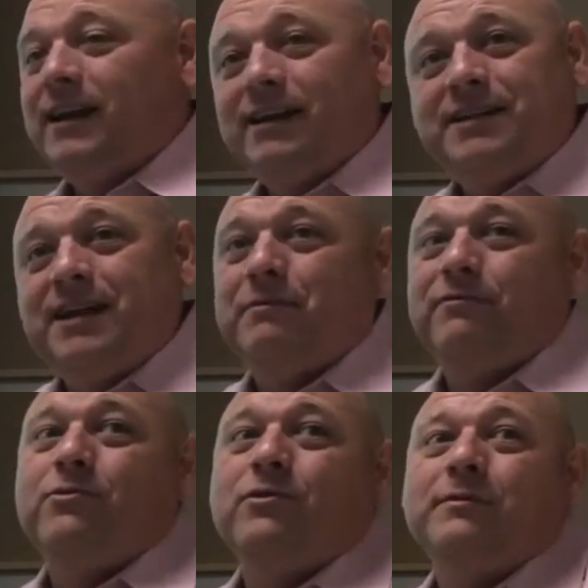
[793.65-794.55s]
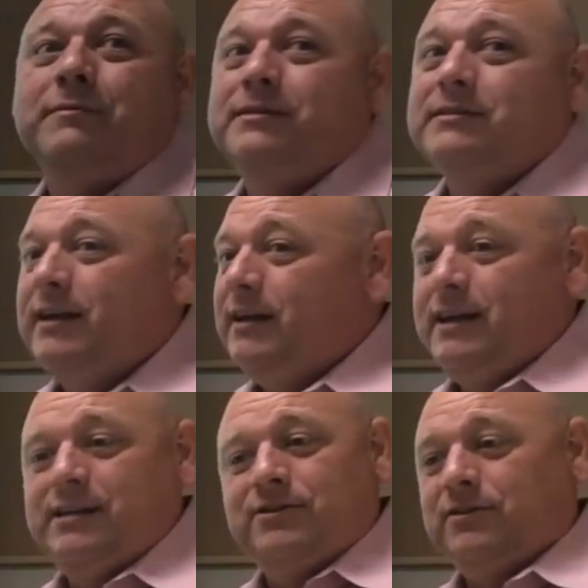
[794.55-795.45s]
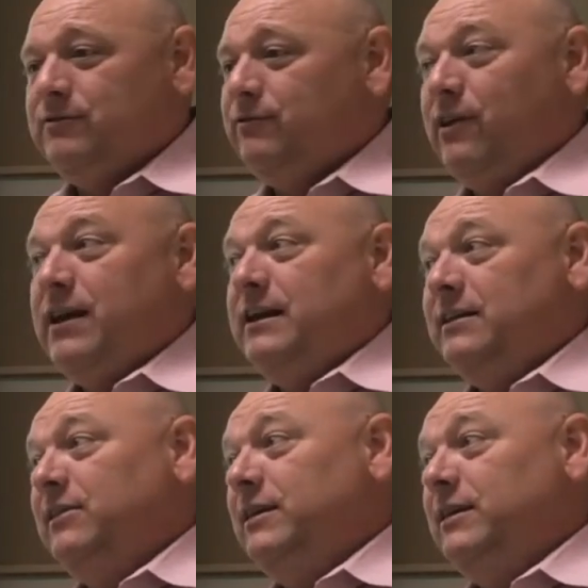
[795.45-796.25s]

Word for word: And I stand before him, and he's like, he starts frantically.